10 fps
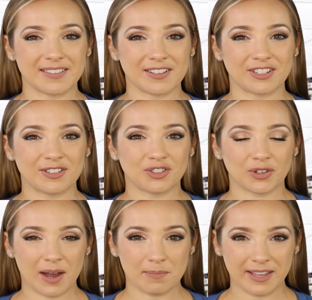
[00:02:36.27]
such as
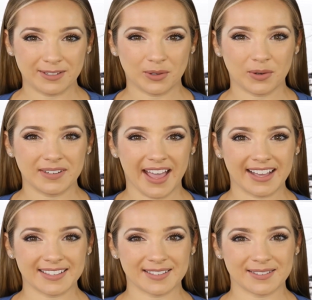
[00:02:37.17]
droppings or
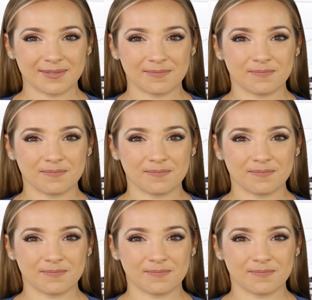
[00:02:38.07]
nests.